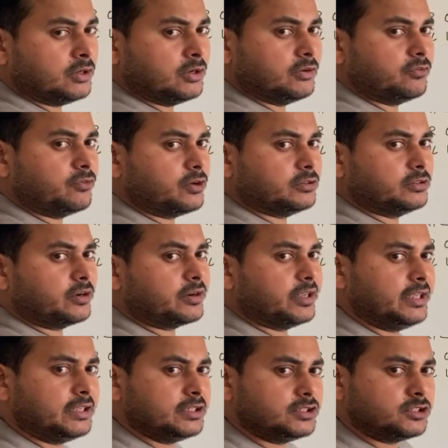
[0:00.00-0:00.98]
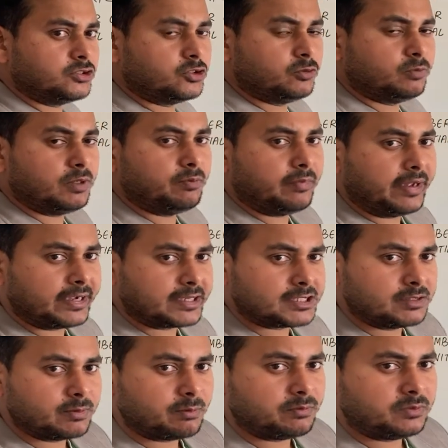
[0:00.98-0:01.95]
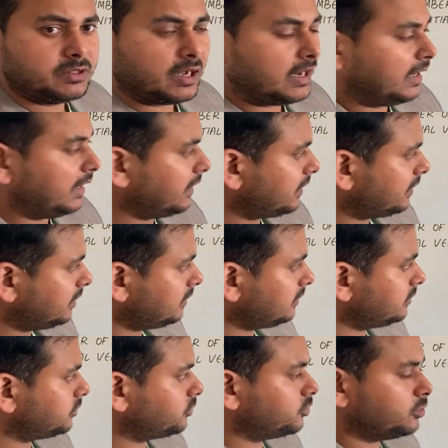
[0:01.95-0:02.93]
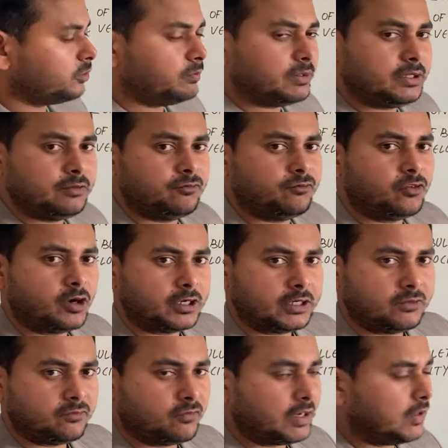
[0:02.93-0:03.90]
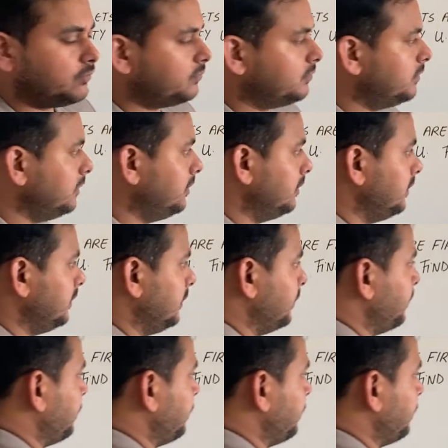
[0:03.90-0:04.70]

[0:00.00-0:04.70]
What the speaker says: for the range to be maximum, the angle should be 45 degree.